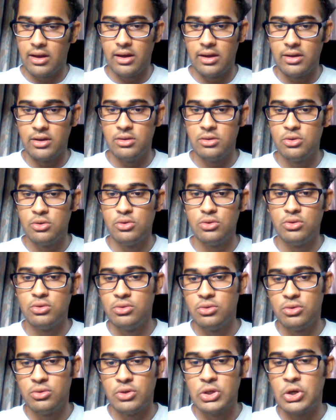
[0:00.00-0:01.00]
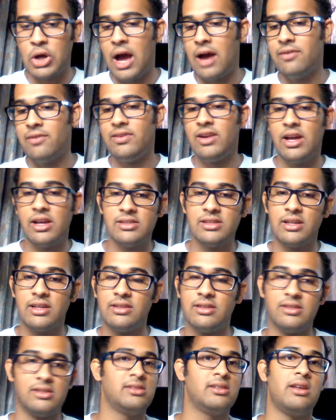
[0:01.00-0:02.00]
you have lunch
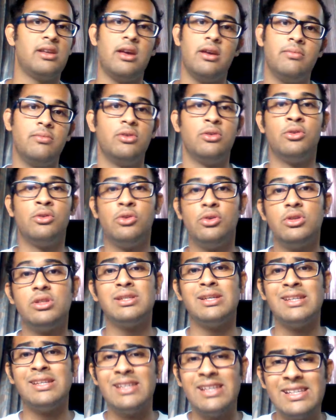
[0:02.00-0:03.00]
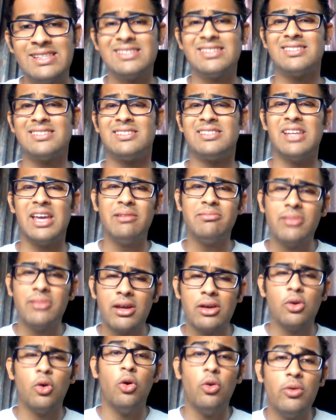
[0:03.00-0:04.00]
at this time, you do this. It's the same
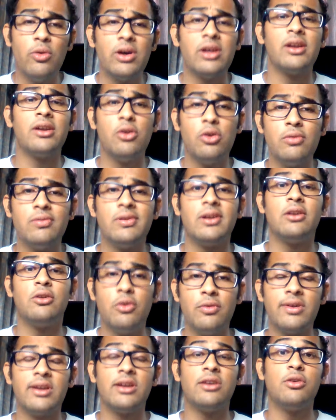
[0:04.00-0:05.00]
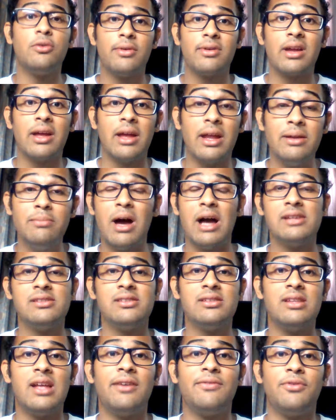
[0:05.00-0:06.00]
thing over and over and over and over again.
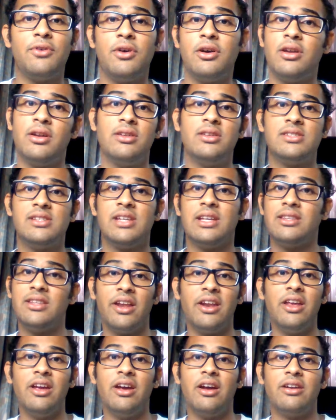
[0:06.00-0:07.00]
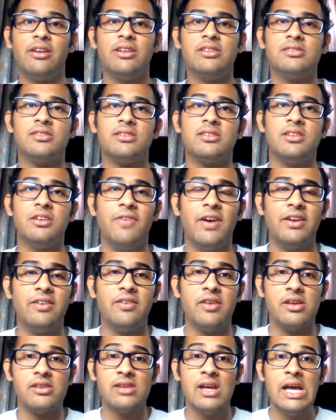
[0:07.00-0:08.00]
Imagine that for another, say, 365
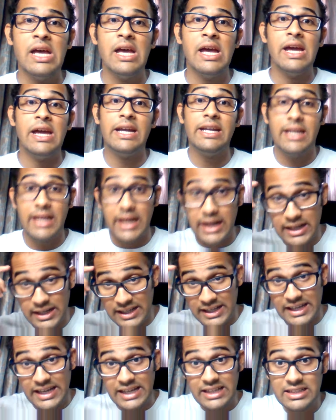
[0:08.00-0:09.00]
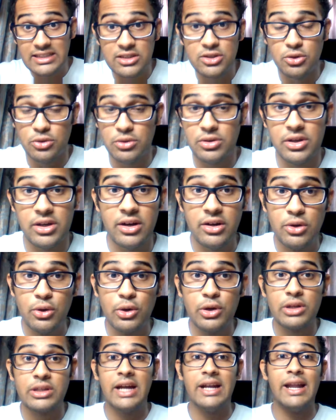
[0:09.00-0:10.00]
days. It kills you in here
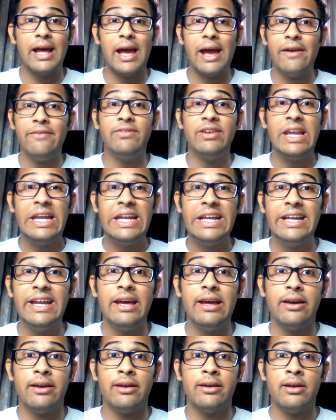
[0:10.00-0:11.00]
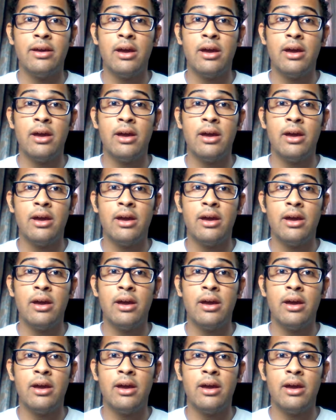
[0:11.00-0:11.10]
doing that every day.